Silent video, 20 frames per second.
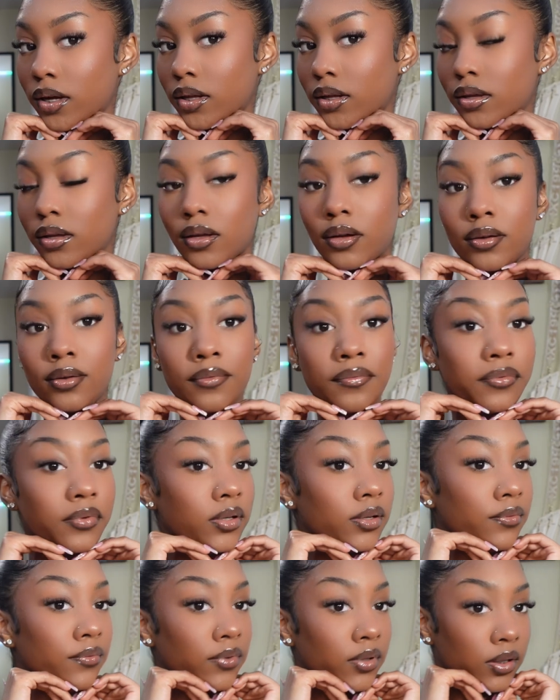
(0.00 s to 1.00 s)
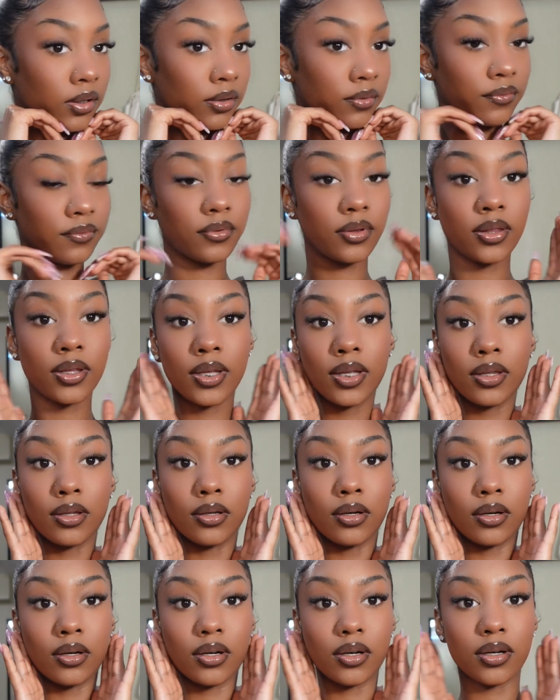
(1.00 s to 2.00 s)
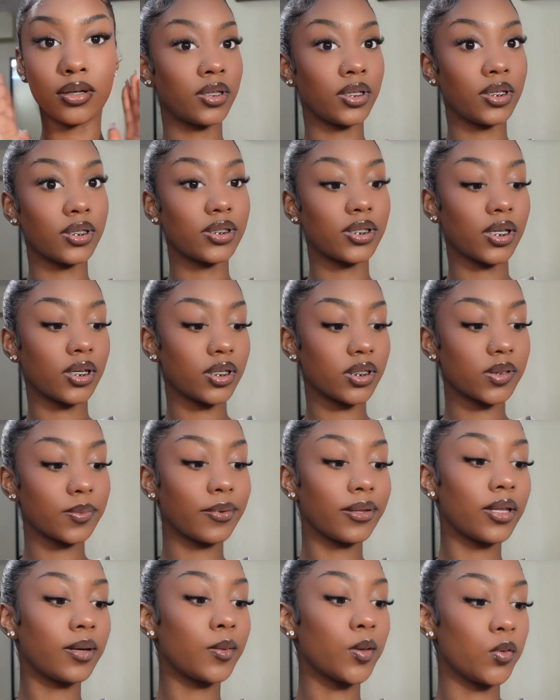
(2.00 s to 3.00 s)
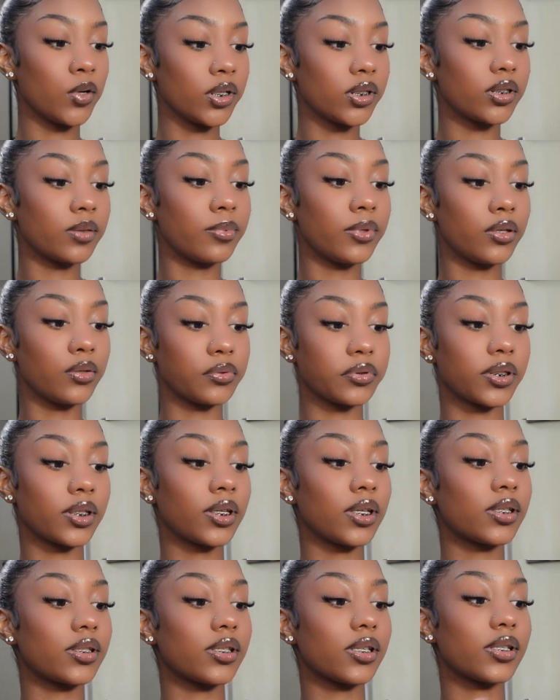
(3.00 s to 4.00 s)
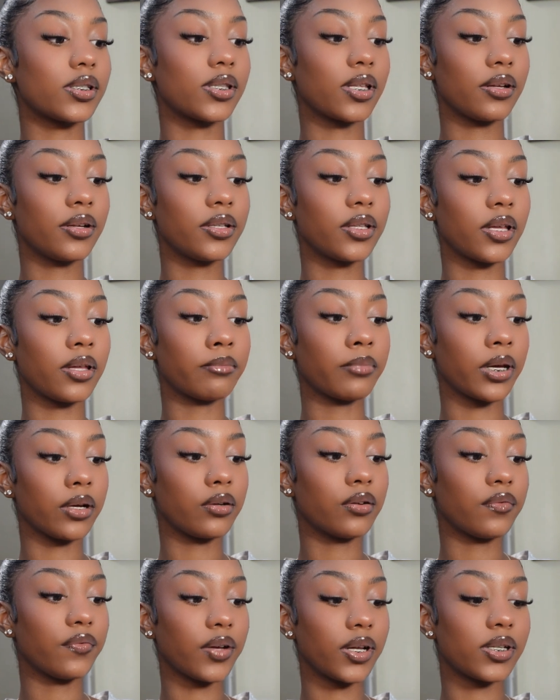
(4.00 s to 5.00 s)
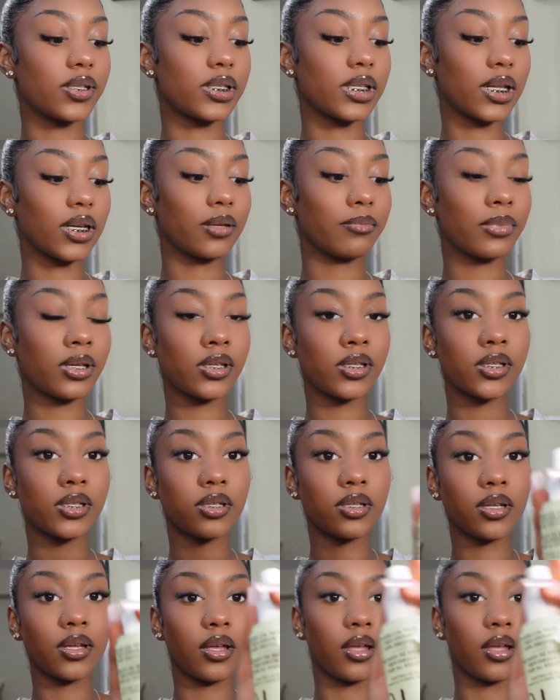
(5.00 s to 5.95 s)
love the look. The setting spray that I'm going to be using is the Stay All Night Microfine Setting Mist